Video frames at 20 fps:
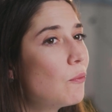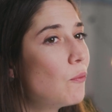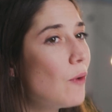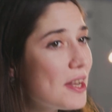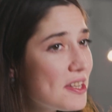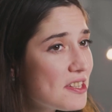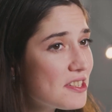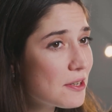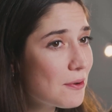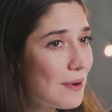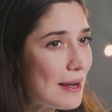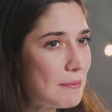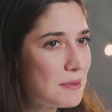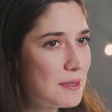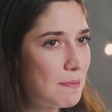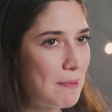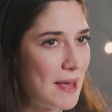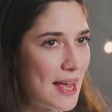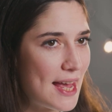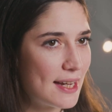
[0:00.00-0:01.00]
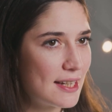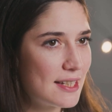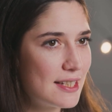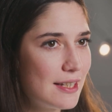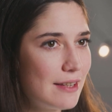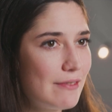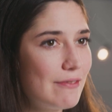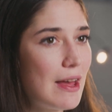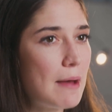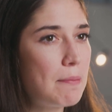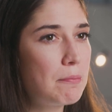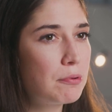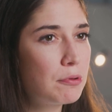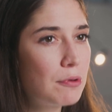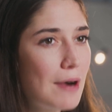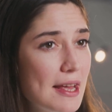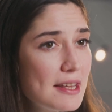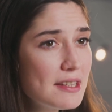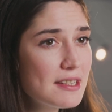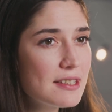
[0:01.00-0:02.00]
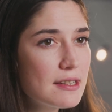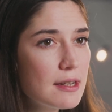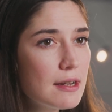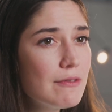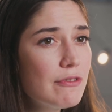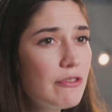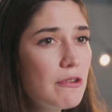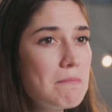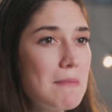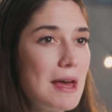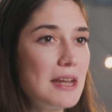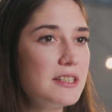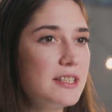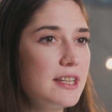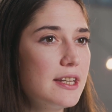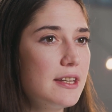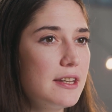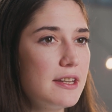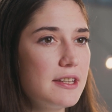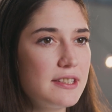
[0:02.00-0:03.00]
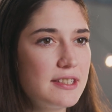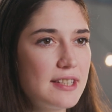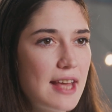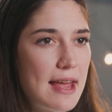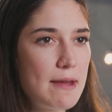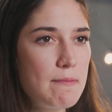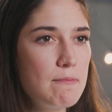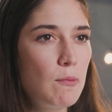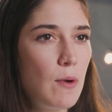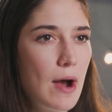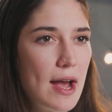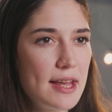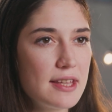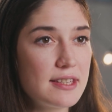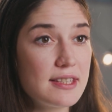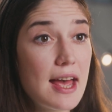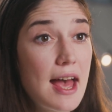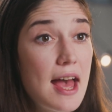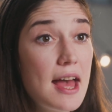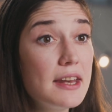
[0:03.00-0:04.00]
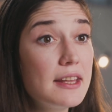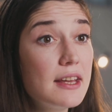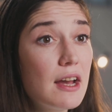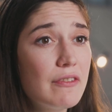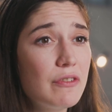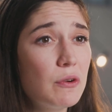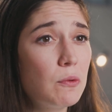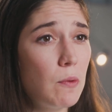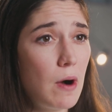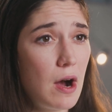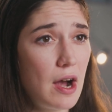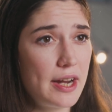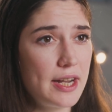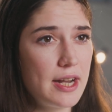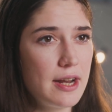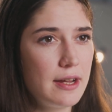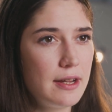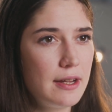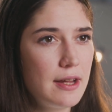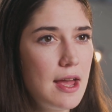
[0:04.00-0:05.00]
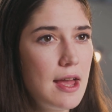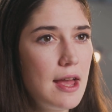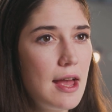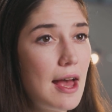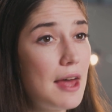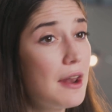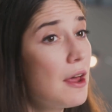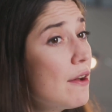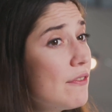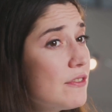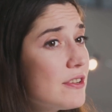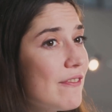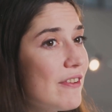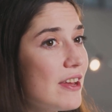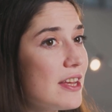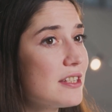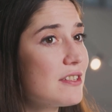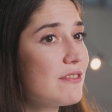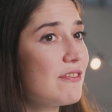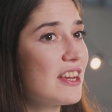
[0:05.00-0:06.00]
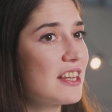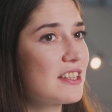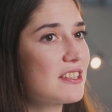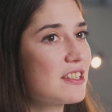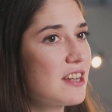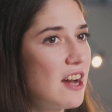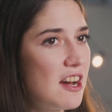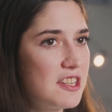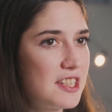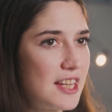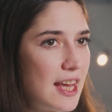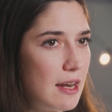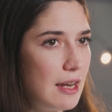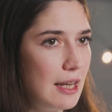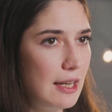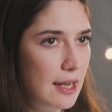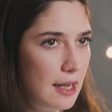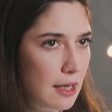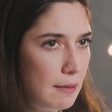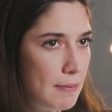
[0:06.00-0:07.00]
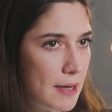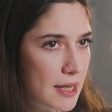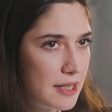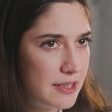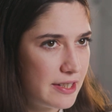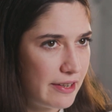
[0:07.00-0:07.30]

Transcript: Once the grapes are picked, they're pressed and fermented in the same way as any other wine, and after this, things start to get a little bit